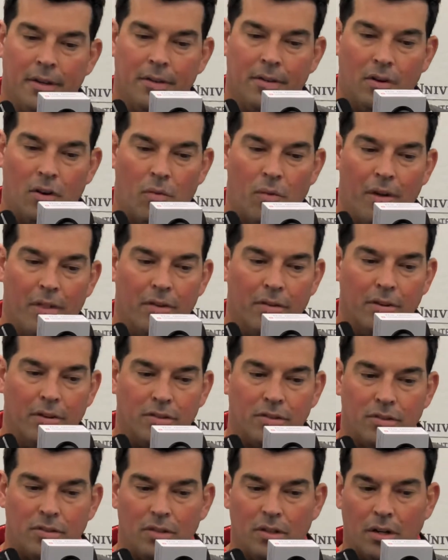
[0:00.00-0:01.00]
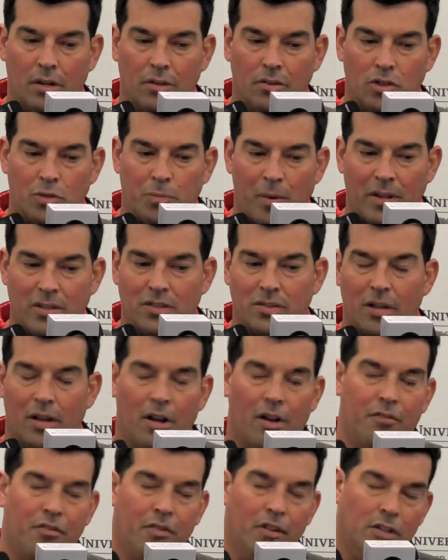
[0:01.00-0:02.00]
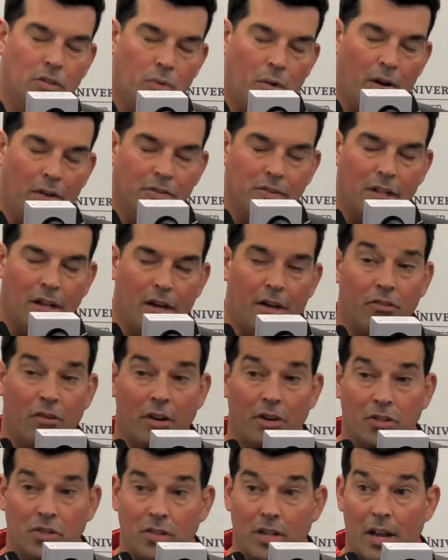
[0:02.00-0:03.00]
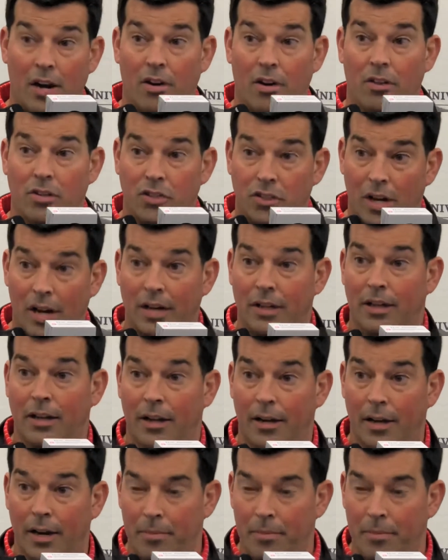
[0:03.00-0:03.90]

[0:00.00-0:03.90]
you know, whether it's, you know, the spread stuff or the 12 stuff or under center or shotgun.